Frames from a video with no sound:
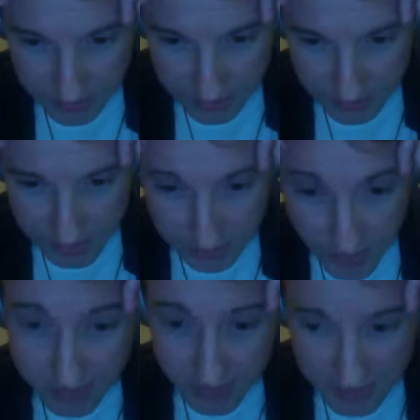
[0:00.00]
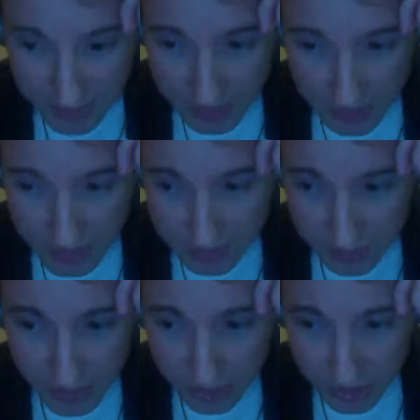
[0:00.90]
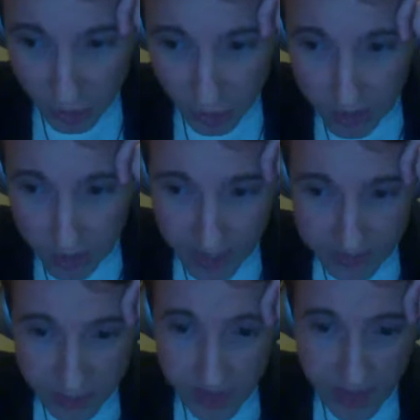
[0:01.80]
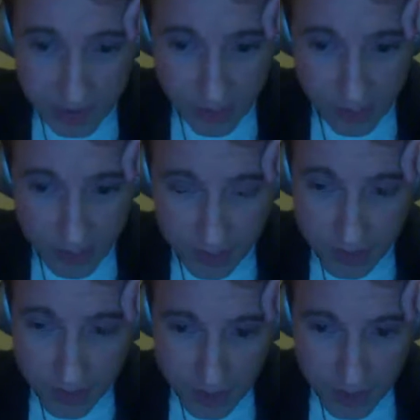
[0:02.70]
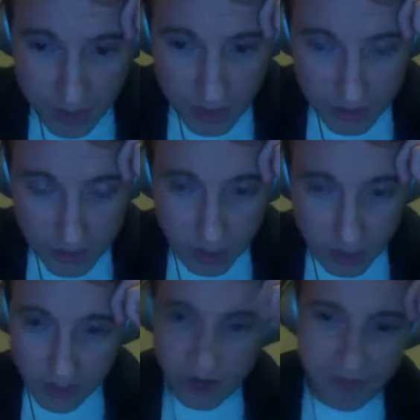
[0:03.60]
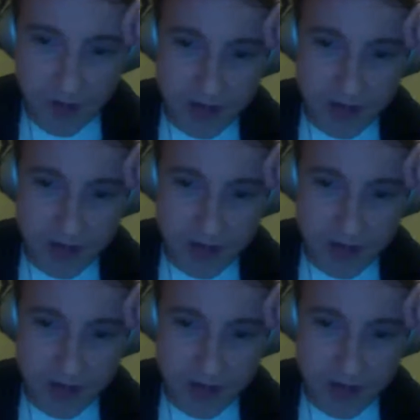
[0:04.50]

SmackDown especially has been so good at like clarifying,